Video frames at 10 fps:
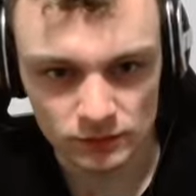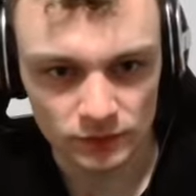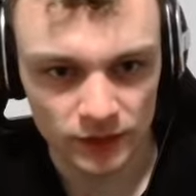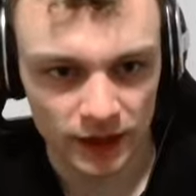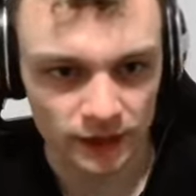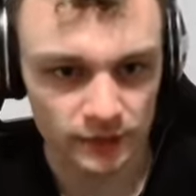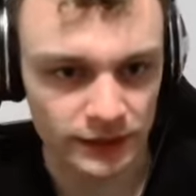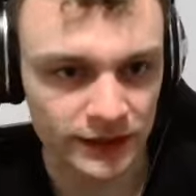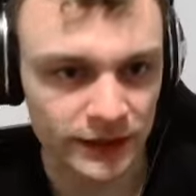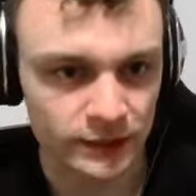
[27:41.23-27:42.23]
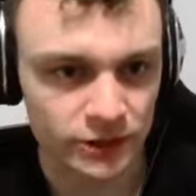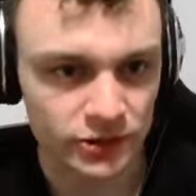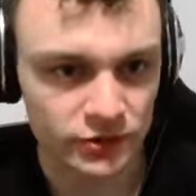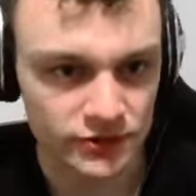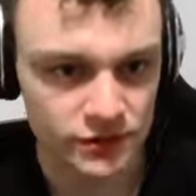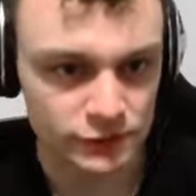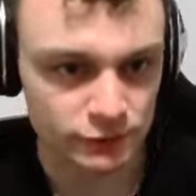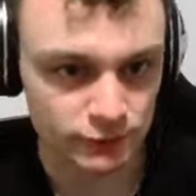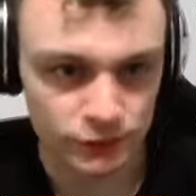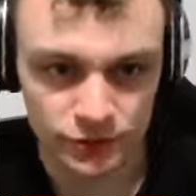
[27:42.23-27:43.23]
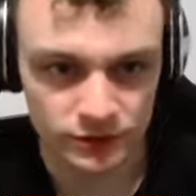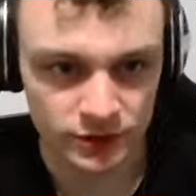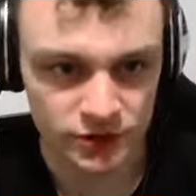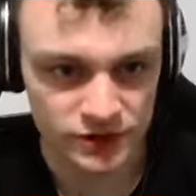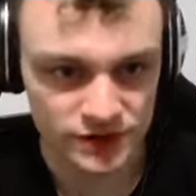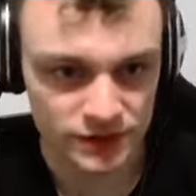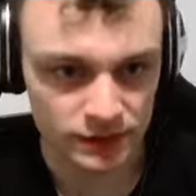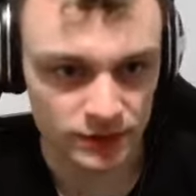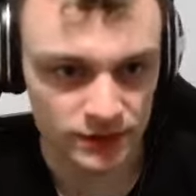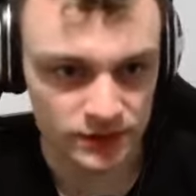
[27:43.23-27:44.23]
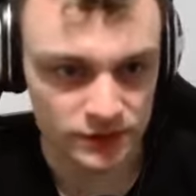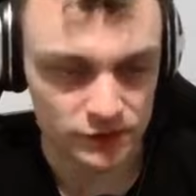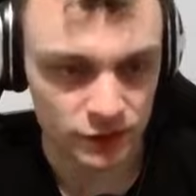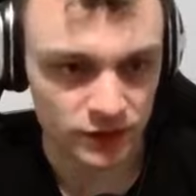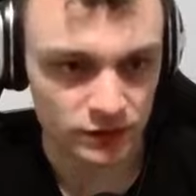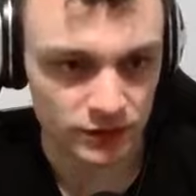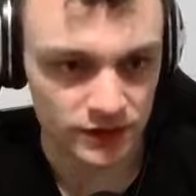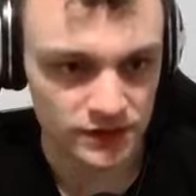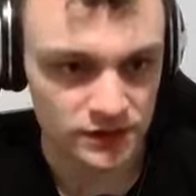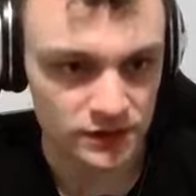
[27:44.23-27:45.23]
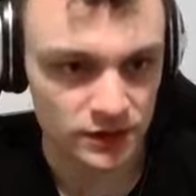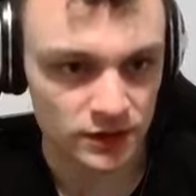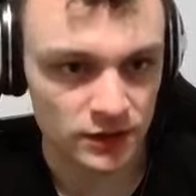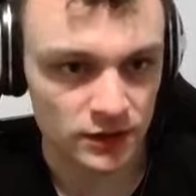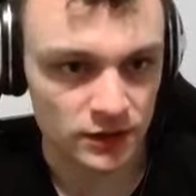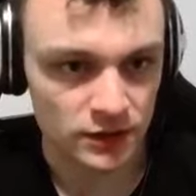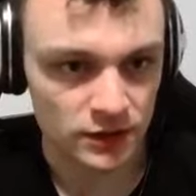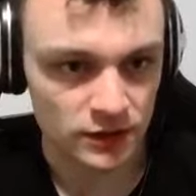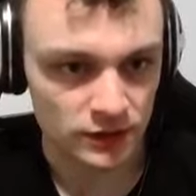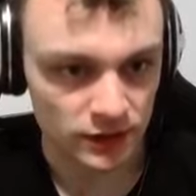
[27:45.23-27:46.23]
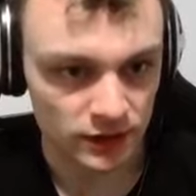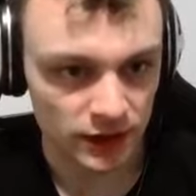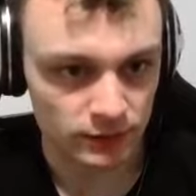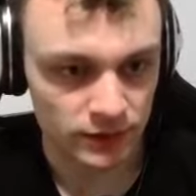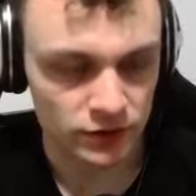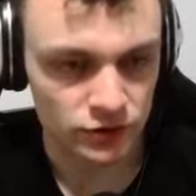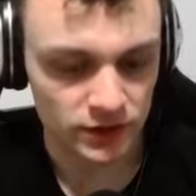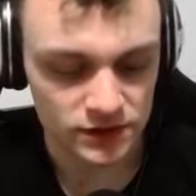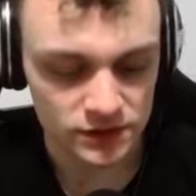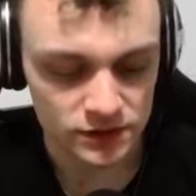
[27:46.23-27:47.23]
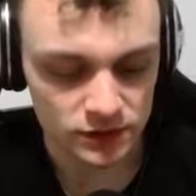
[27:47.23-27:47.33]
And blank game matrix is pretty much the same as randomize the game matrix.